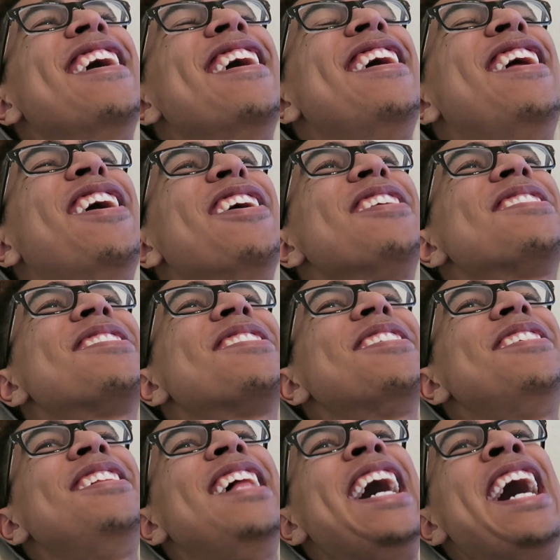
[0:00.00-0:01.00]
It hurts
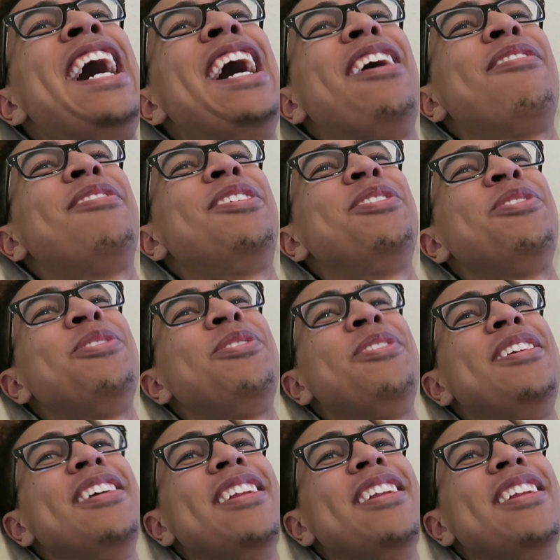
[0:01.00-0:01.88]
to laugh, dude.